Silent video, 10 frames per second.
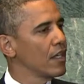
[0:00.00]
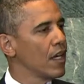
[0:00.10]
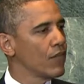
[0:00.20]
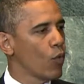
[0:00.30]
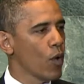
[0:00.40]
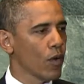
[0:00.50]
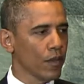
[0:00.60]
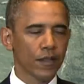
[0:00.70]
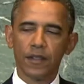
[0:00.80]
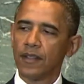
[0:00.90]
of the
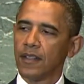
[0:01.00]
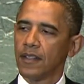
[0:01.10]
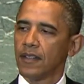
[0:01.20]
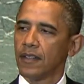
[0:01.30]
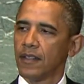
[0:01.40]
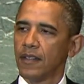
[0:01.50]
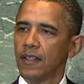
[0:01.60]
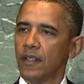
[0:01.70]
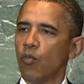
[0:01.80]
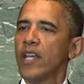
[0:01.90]
world.
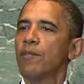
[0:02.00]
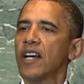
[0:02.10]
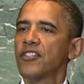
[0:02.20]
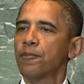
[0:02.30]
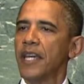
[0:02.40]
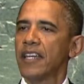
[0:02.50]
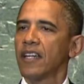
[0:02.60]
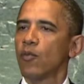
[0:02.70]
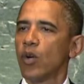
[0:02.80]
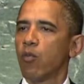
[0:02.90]
We must
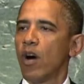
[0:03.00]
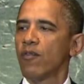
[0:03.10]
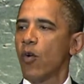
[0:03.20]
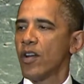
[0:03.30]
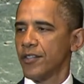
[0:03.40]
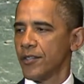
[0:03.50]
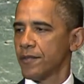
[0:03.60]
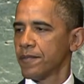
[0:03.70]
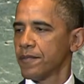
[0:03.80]
speak with one voice.